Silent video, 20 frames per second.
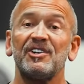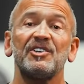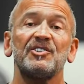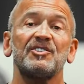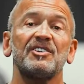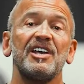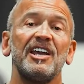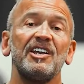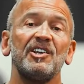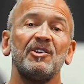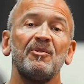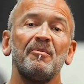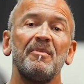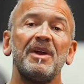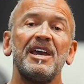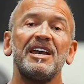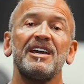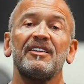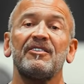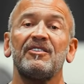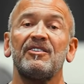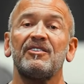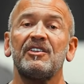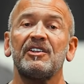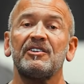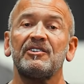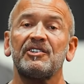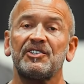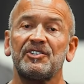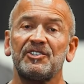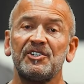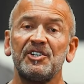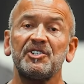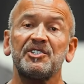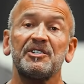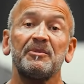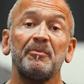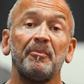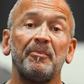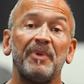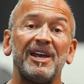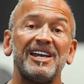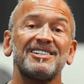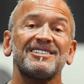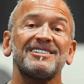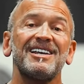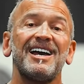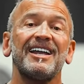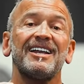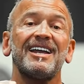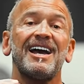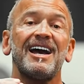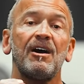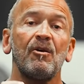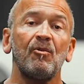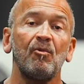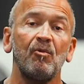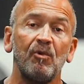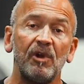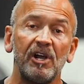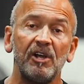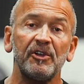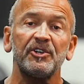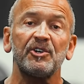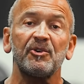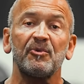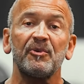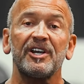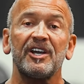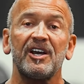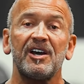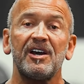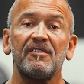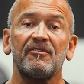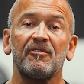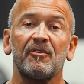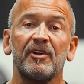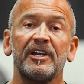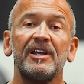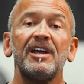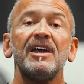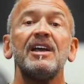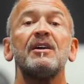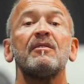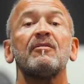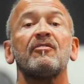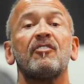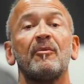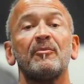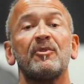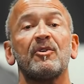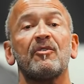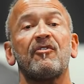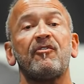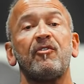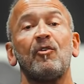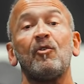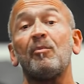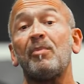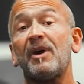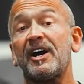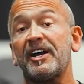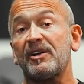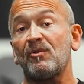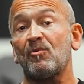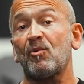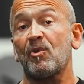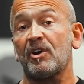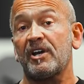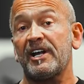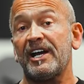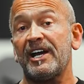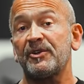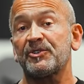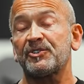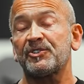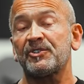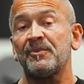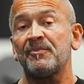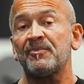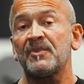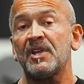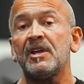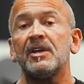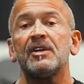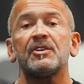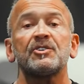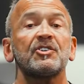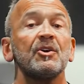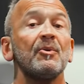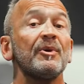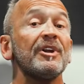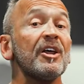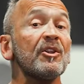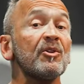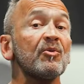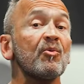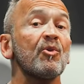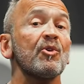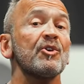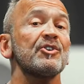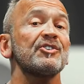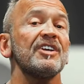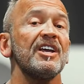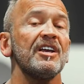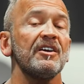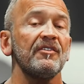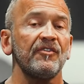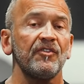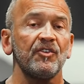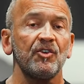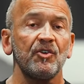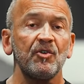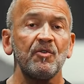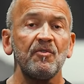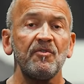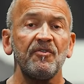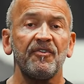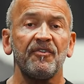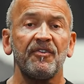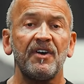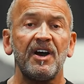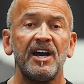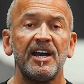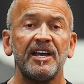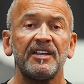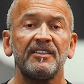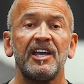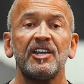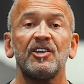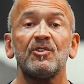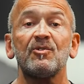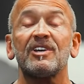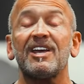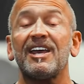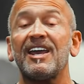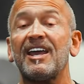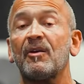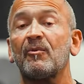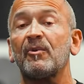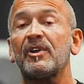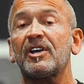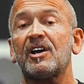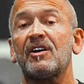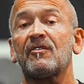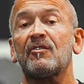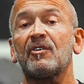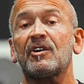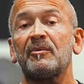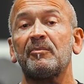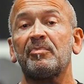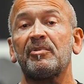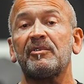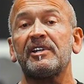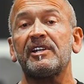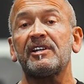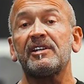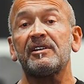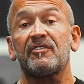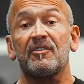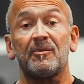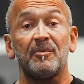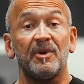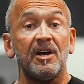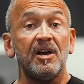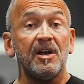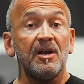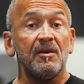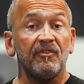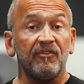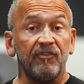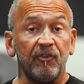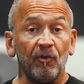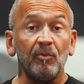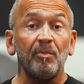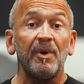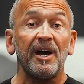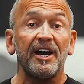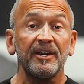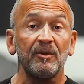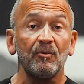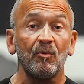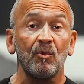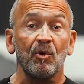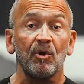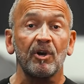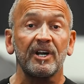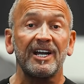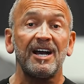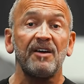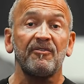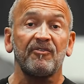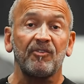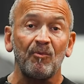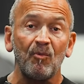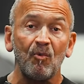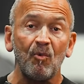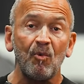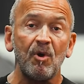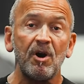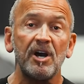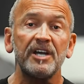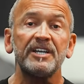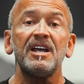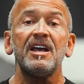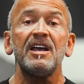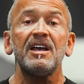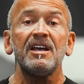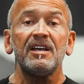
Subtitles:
is that you make the decision based on how well you're recovering from your full body workouts. So in other words, if you find that you can't recover completely from a full body workout from one